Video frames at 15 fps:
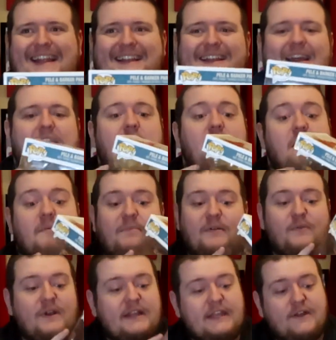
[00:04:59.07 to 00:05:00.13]
it. But
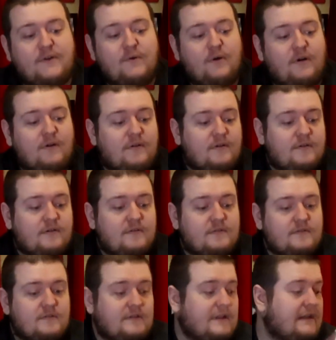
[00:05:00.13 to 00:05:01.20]
really cool.
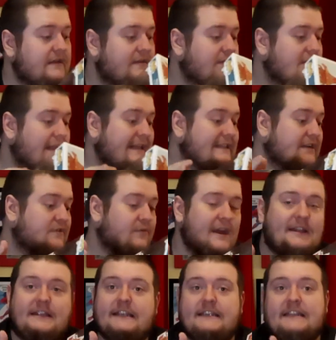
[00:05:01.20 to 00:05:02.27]
That's a
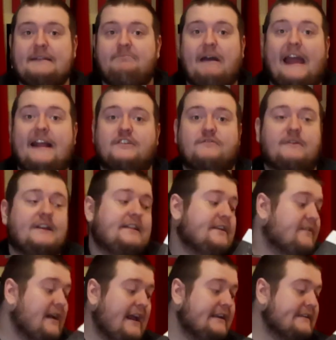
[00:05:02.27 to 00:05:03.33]
great Disney batch right
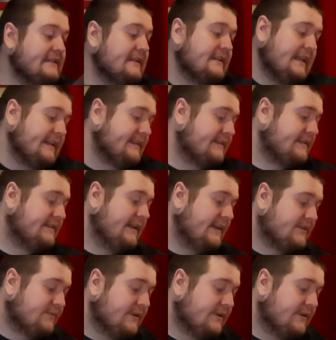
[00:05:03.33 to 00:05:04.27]
there. Honestly, that's